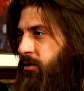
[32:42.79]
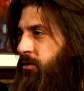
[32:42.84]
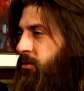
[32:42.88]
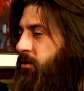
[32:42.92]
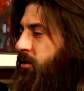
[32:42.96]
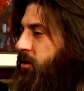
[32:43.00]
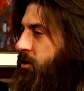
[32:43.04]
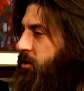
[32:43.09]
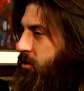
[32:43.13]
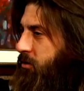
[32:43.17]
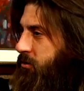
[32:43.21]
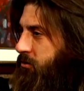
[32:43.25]

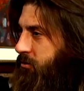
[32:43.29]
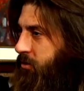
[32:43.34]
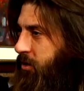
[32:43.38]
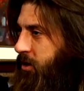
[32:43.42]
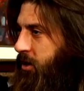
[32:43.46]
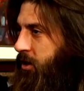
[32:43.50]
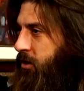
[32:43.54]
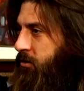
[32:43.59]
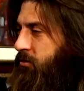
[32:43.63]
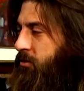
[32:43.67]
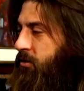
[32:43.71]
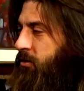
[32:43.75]
either the Incas or the
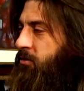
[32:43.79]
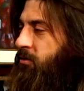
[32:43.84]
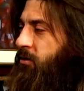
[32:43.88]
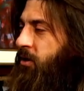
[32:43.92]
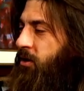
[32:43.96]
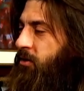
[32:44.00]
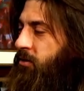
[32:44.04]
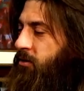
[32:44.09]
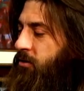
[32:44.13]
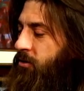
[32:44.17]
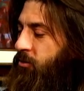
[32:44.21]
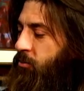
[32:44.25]
Aztecs
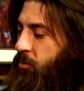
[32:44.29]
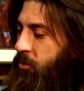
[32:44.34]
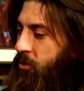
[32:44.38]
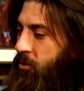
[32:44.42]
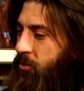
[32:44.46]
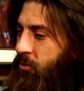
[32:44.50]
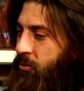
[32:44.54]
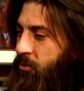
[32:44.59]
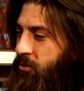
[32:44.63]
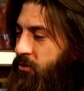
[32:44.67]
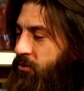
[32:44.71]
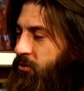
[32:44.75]
got the
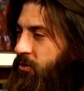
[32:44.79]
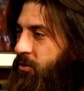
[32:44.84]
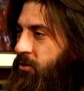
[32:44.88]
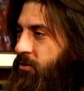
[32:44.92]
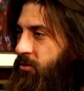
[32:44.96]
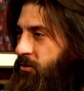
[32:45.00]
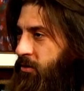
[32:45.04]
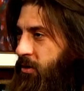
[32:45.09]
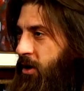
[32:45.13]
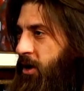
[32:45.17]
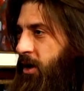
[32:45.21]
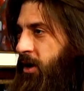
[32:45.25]
pyramids in the
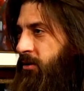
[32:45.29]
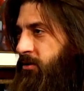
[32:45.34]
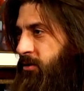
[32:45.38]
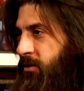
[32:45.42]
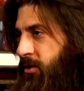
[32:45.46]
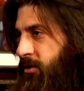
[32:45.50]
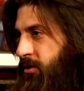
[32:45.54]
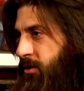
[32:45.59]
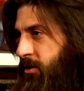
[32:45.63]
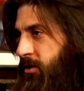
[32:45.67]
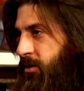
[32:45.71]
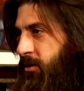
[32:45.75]
skies
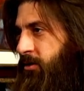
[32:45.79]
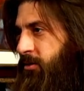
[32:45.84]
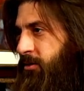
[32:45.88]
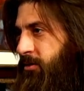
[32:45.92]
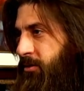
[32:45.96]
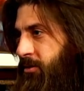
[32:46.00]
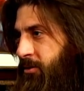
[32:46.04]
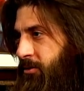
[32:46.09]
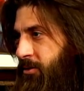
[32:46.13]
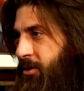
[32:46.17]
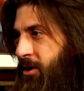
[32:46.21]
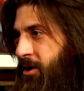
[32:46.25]
out there.
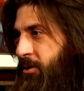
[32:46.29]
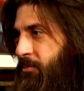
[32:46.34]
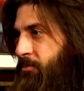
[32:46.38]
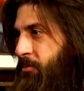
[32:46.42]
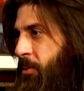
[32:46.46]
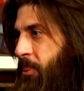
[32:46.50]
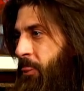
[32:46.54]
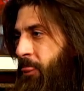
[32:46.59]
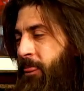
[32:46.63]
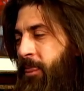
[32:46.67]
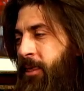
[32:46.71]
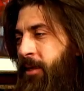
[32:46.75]
All right
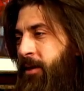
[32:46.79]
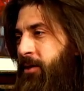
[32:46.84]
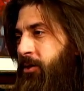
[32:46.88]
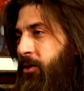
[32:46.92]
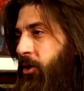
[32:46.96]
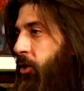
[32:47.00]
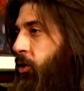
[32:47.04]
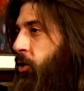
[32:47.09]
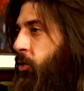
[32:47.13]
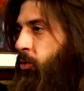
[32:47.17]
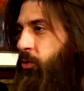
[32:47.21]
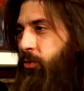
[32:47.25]

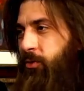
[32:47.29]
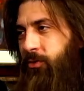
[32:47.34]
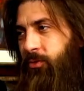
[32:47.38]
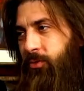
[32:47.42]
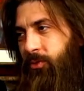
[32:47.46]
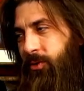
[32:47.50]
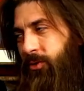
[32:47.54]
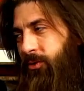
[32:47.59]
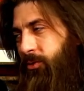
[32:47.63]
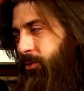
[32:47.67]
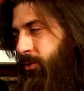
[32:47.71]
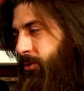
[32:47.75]
the oldest
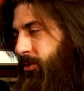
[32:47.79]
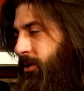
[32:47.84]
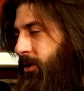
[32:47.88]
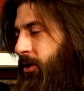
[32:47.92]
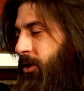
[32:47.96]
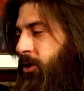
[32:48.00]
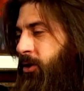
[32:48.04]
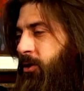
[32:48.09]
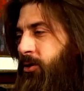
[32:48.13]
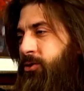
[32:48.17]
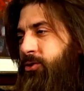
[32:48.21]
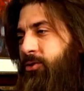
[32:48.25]
ones with the
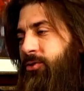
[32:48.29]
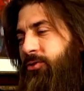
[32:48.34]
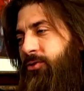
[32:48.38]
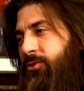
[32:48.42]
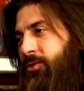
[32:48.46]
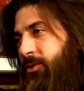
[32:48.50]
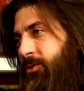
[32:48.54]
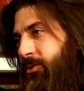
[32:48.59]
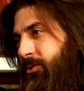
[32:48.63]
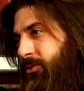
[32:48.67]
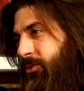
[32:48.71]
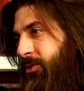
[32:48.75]
largest
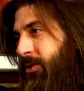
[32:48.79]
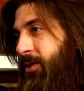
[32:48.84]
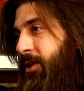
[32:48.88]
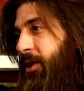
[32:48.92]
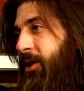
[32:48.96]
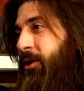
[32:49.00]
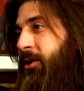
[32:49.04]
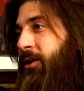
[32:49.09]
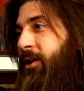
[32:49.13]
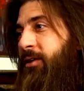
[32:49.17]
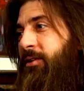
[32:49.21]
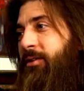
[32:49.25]
stones, and
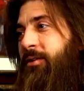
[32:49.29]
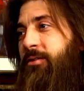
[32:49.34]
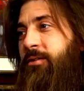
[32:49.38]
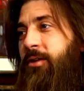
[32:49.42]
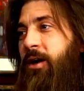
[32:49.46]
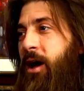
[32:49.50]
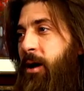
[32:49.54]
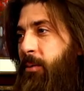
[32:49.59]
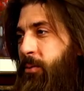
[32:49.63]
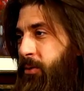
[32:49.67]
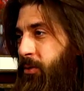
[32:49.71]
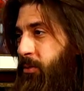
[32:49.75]
they are at the
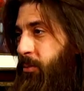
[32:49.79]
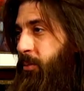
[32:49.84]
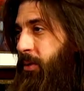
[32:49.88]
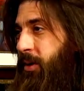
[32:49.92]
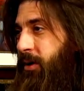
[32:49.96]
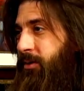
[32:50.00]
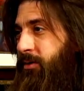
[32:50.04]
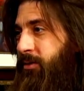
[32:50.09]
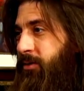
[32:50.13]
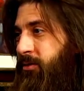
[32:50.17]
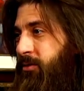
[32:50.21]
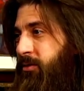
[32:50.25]
top of the
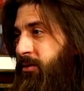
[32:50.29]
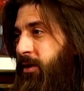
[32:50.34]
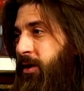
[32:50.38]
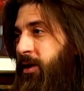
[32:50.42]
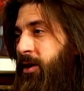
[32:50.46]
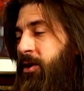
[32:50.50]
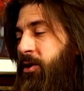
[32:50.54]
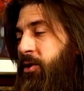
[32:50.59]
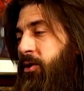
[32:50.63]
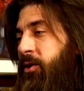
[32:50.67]
mountains.